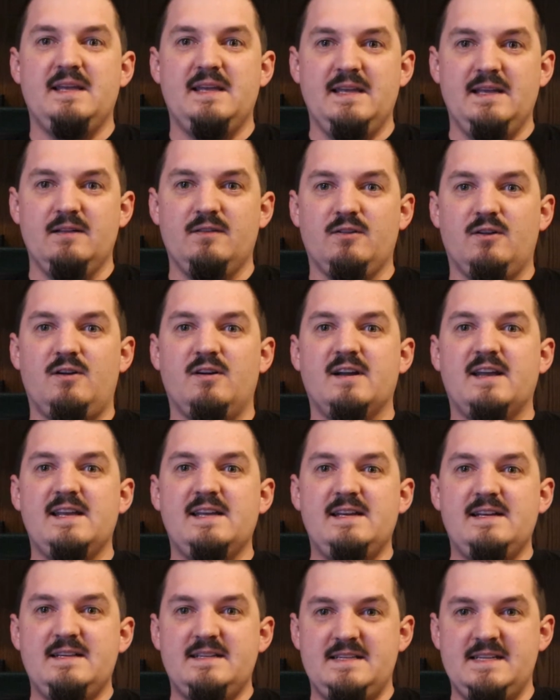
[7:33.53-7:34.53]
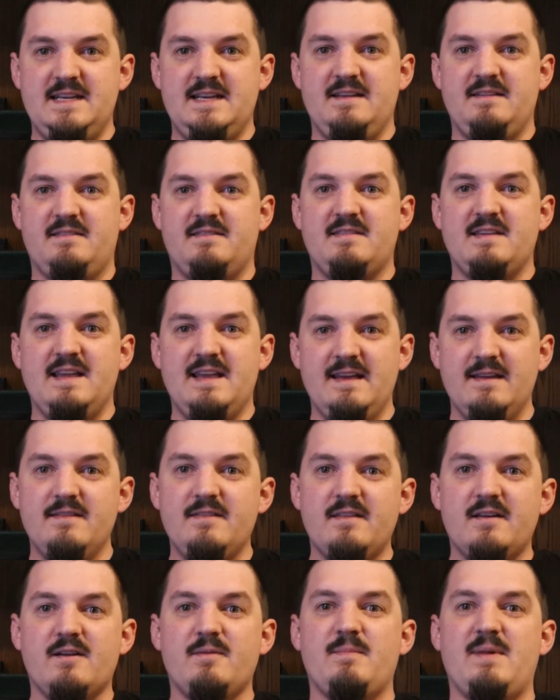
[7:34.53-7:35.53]
elongated teeth
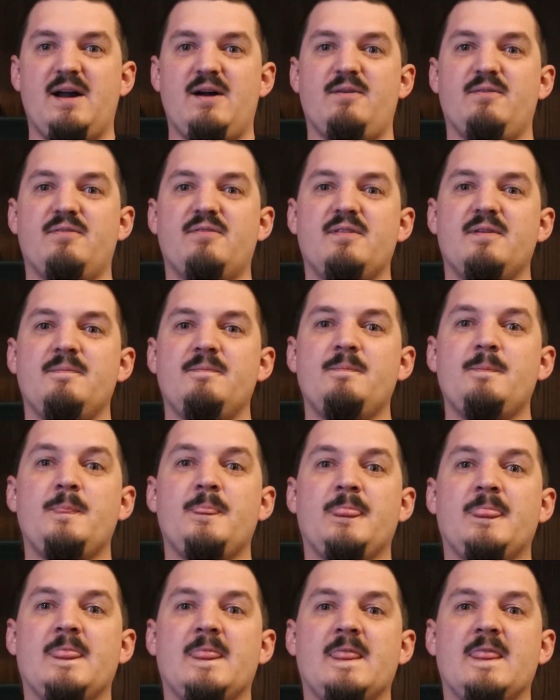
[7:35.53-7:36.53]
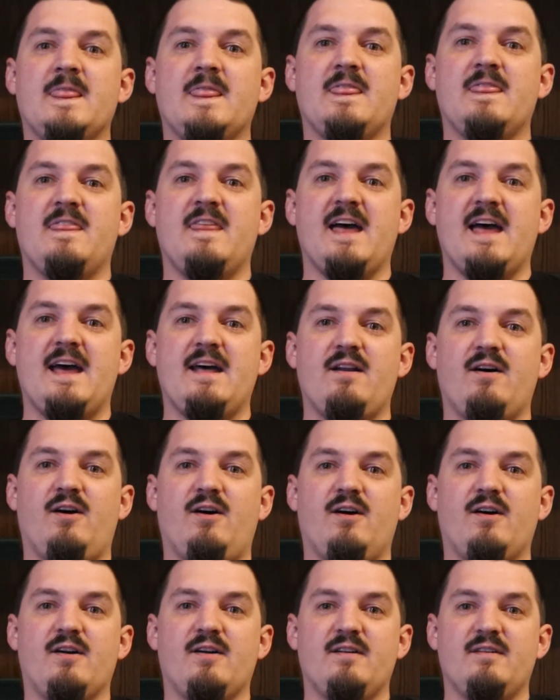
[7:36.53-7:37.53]
in their mouth that
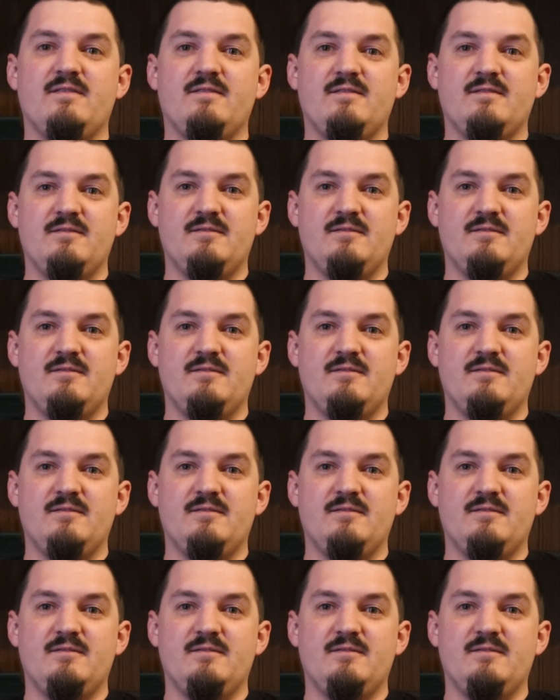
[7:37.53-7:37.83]
are